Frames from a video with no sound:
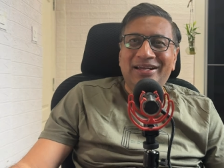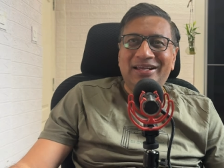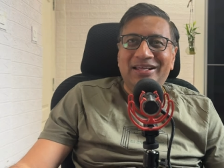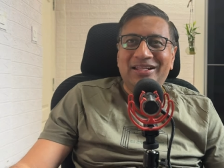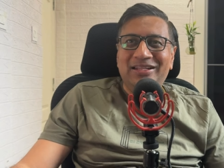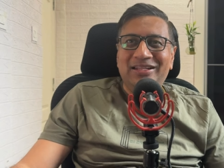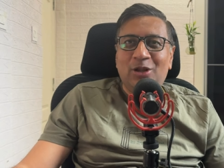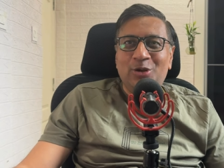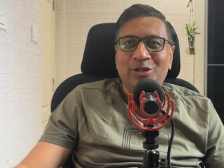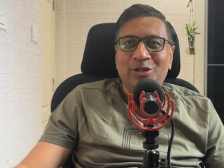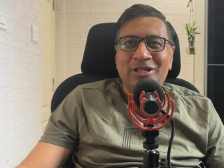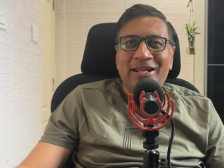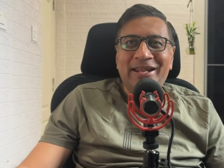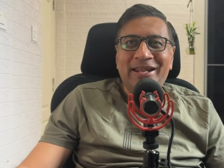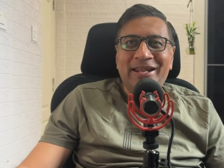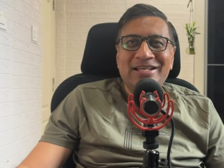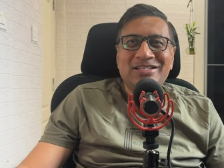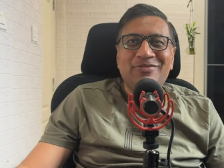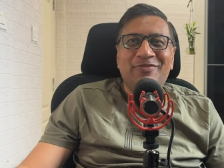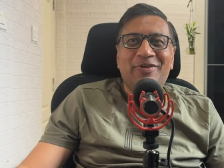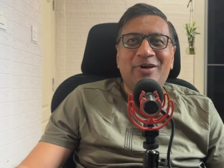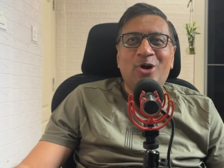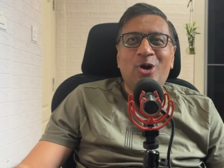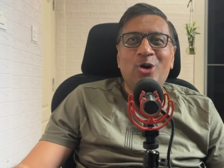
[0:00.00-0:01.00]
Now, in the
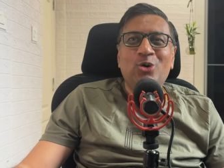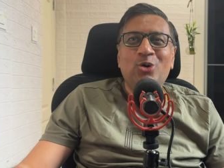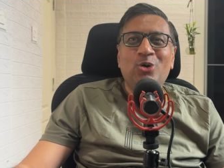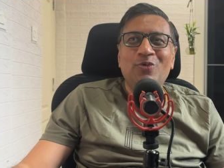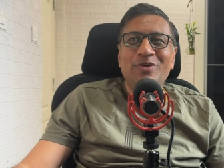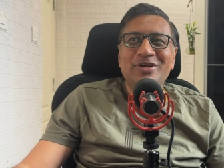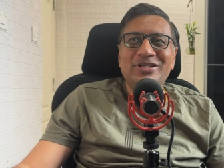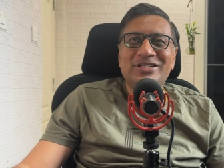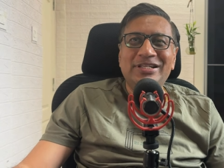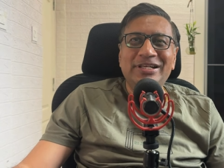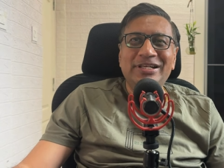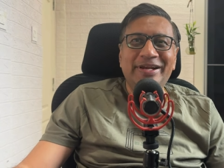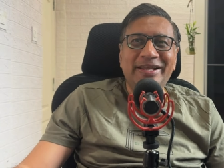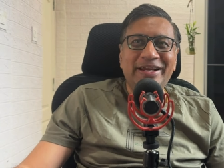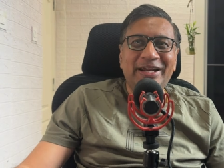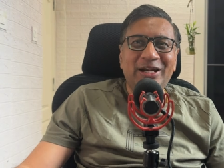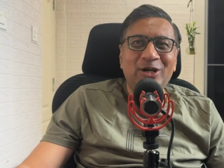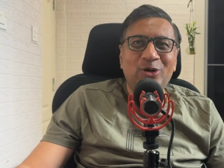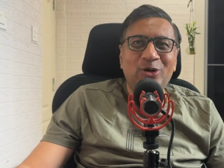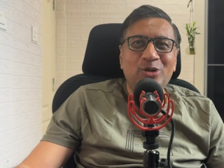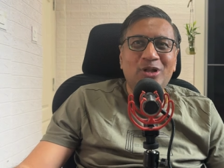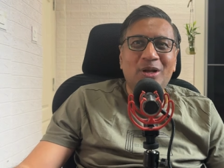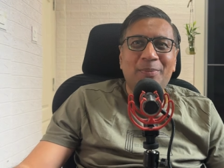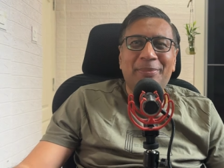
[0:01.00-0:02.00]
next one or two weeks leading
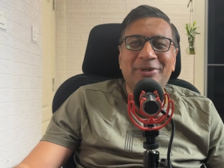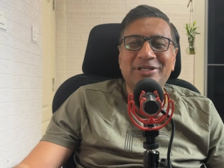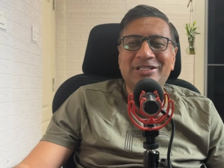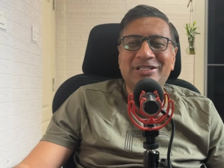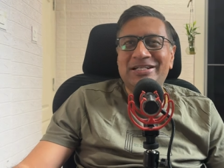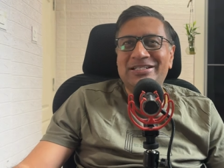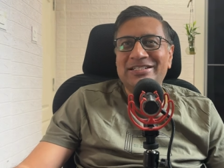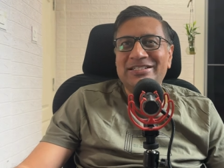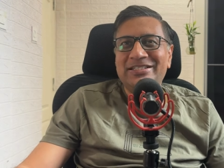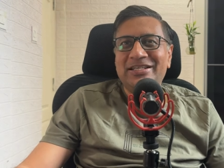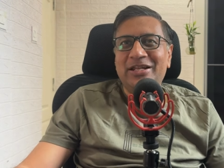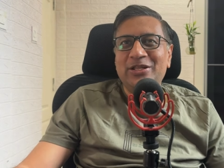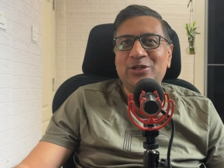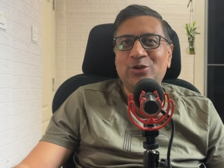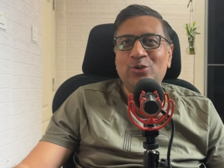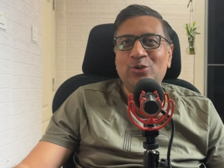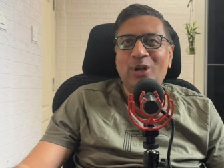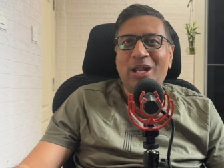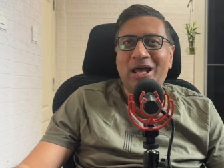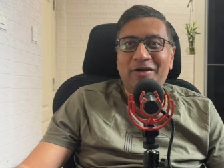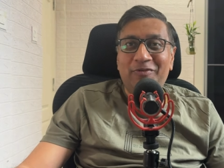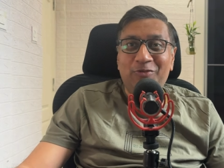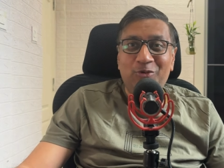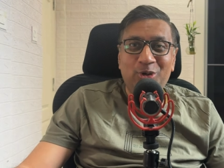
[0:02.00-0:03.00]
into the budget season, you
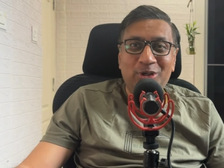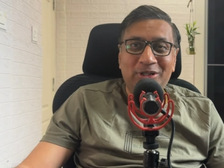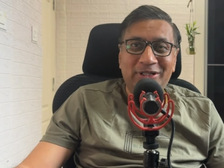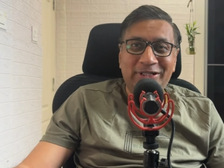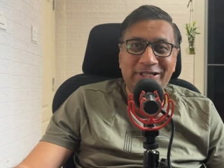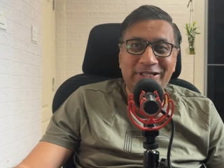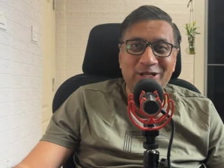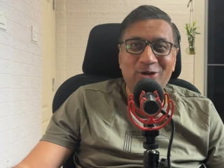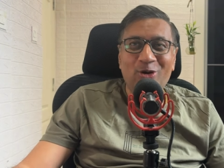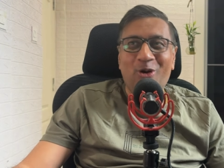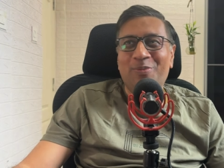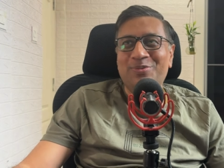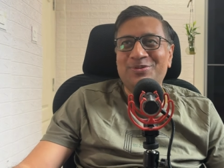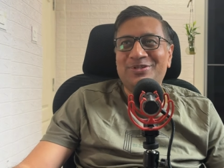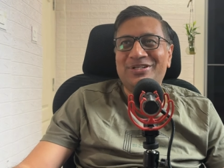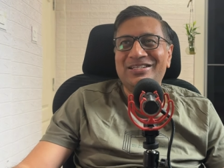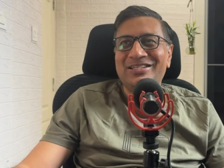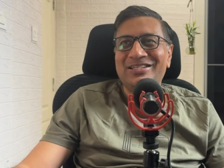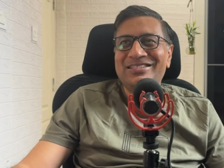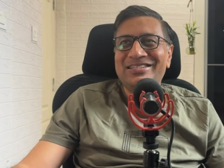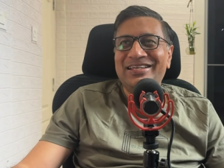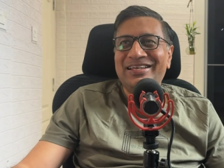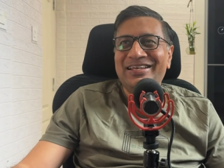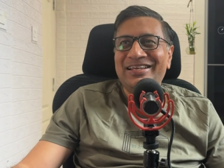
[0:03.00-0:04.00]
will have three
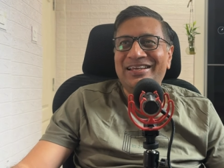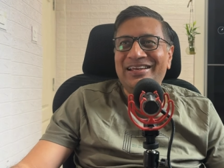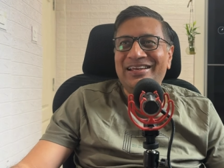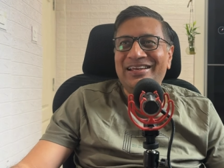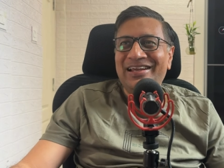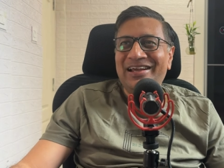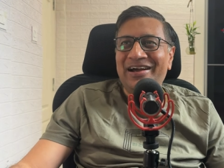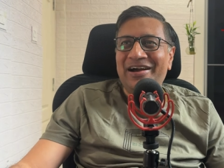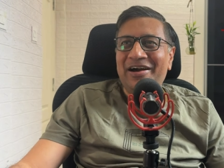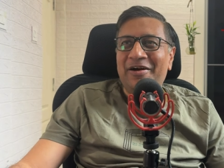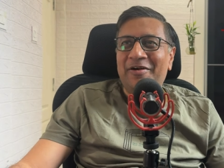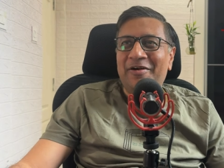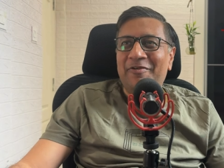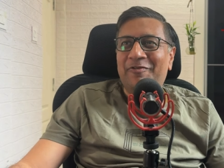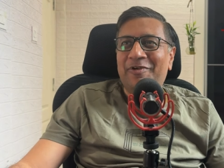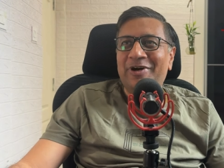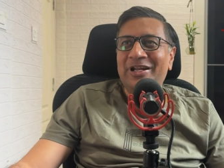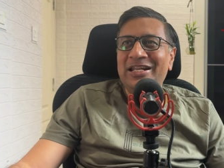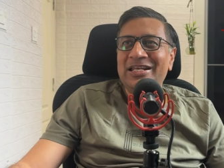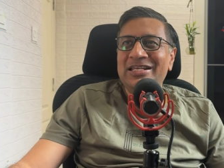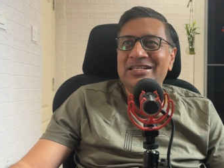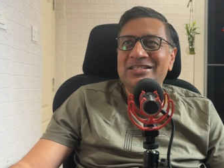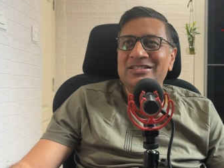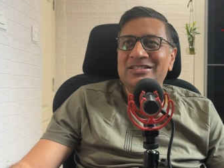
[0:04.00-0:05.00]
options.
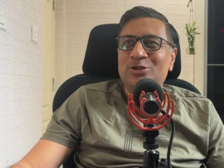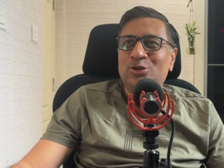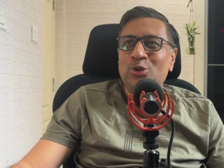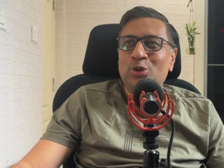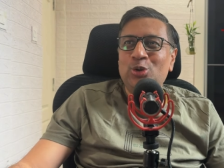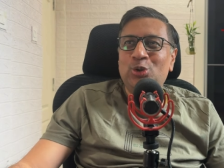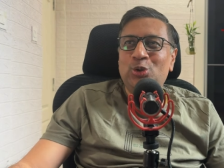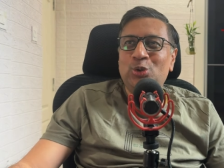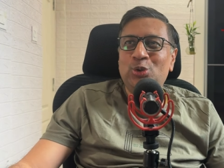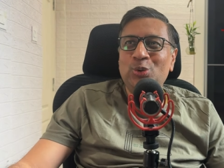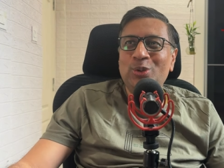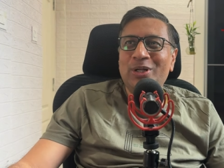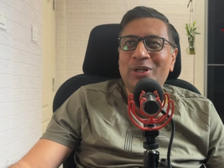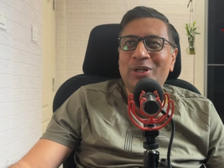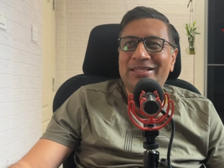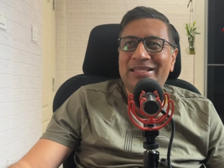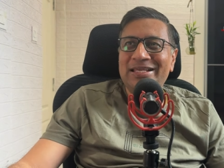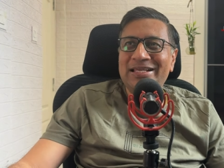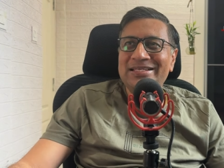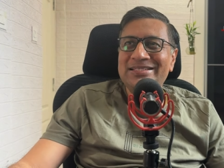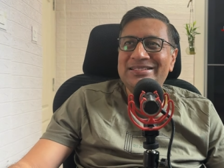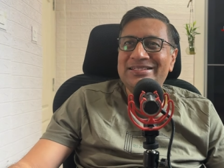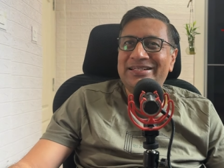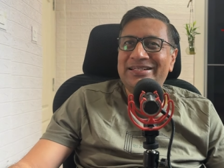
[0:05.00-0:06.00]
One is to do
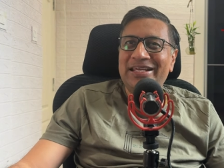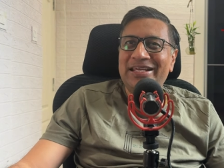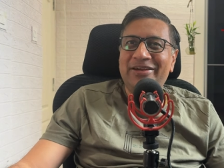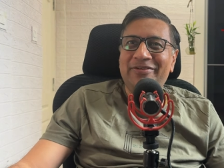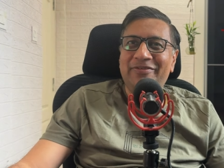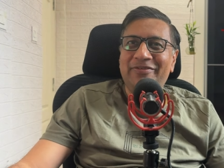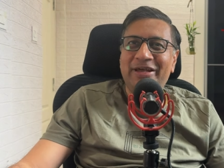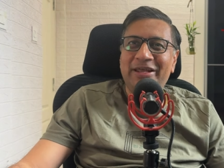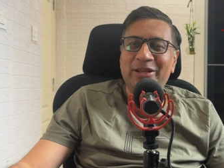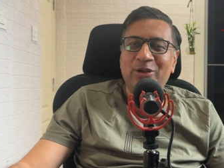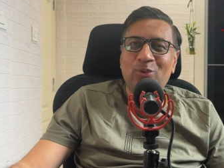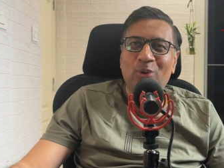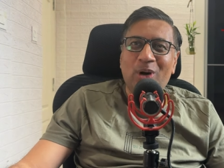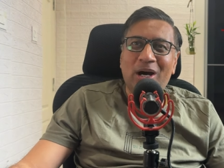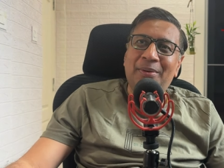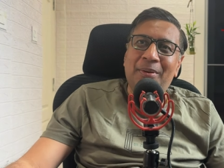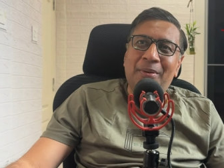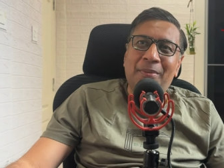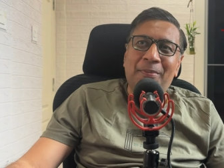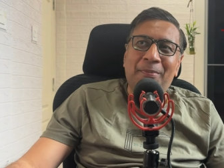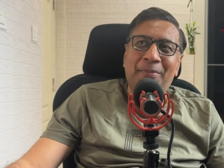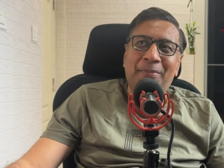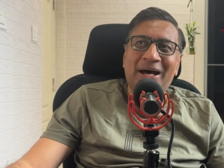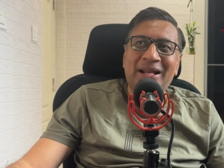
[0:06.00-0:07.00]
nothing, stay where you are.
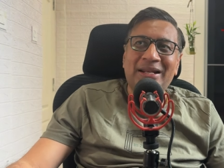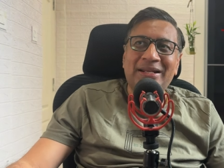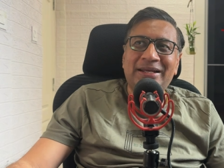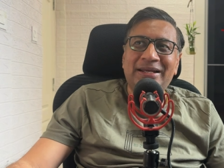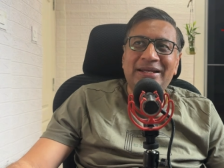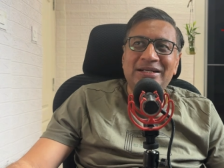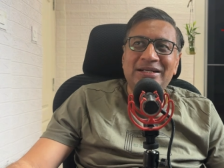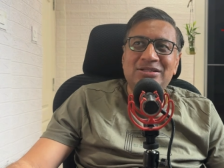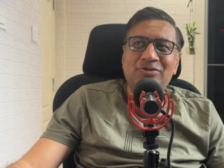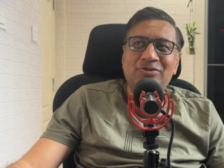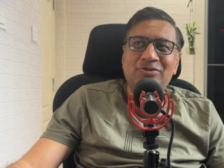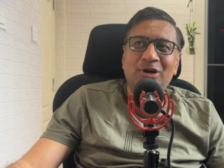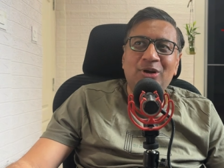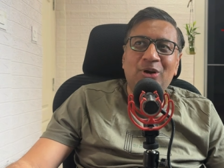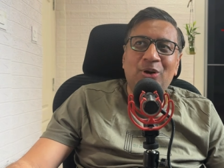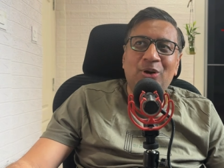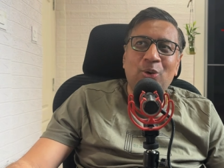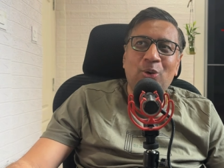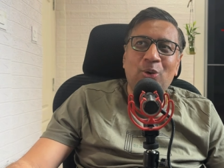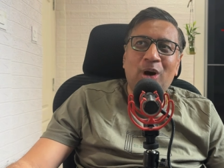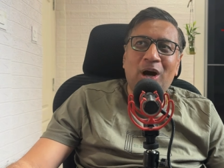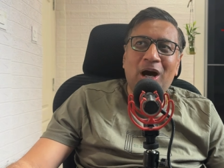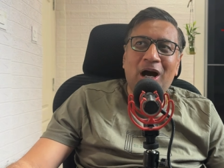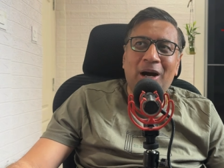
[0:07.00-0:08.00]
Markets will
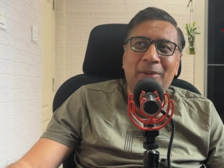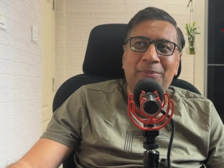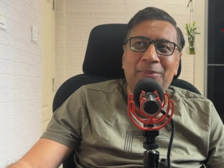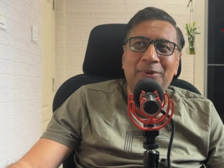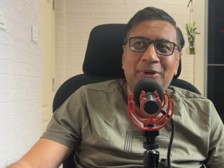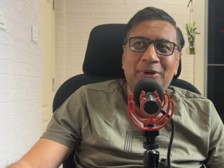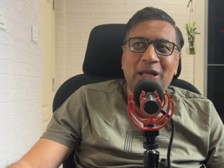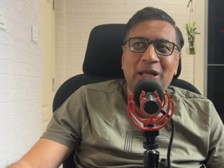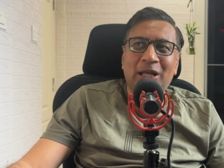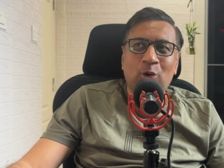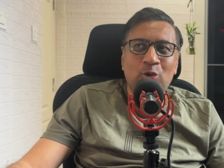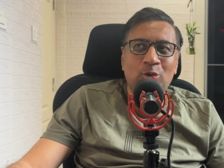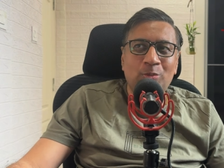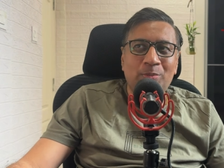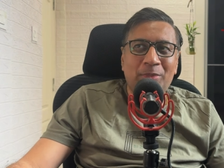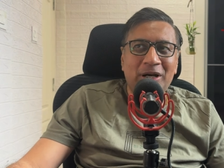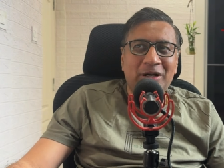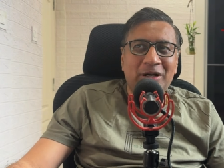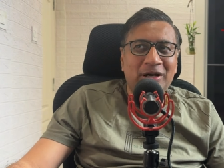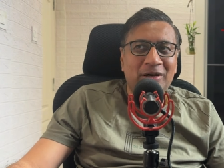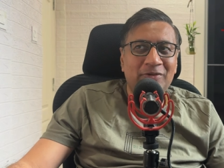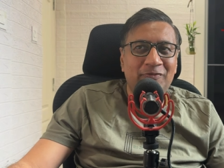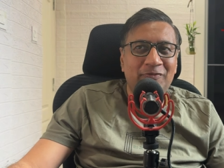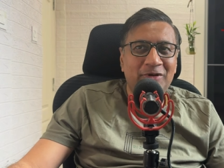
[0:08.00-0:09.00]
go up, down,
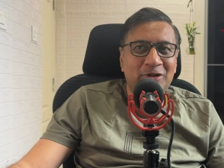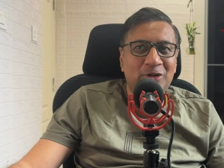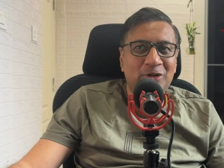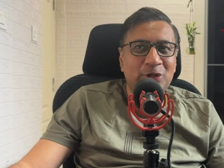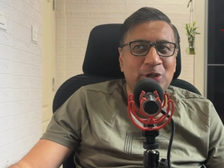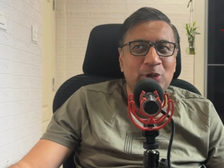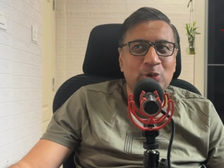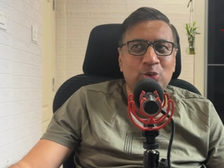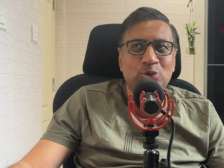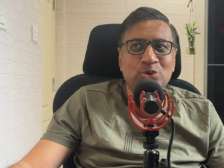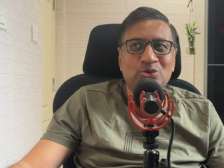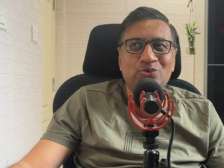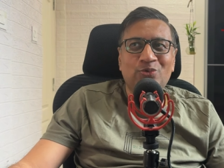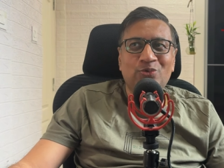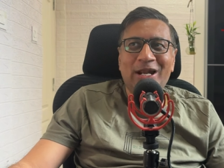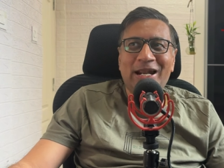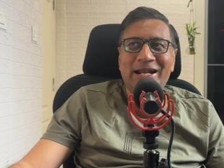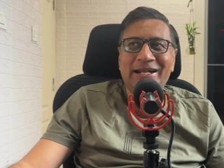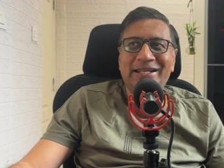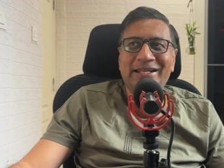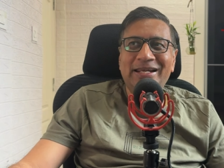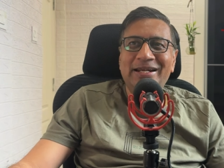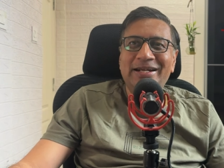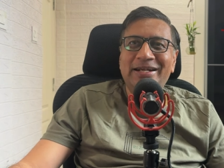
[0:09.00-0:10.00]
but with huge
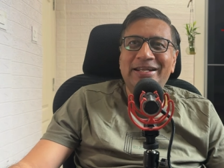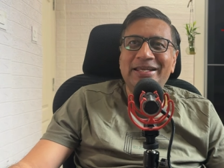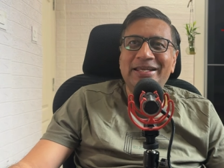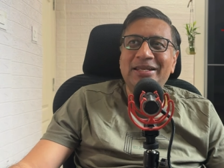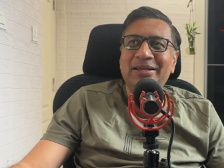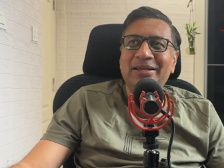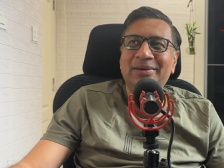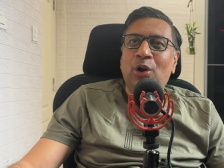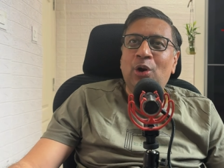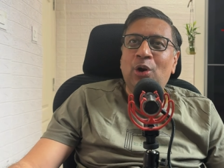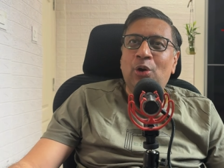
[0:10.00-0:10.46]
volatility.